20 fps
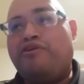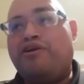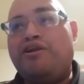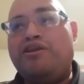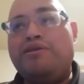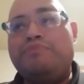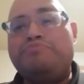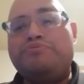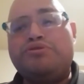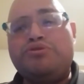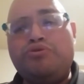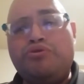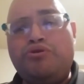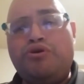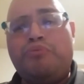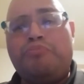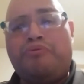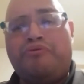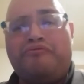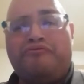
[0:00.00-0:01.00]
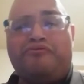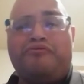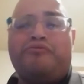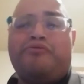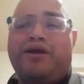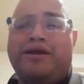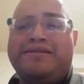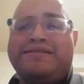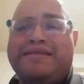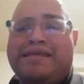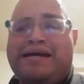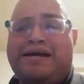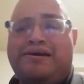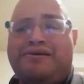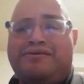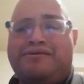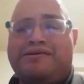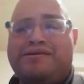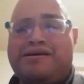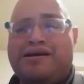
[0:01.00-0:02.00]
Clip Studio, but for right
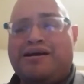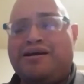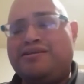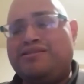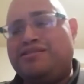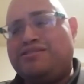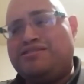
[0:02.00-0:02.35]
now,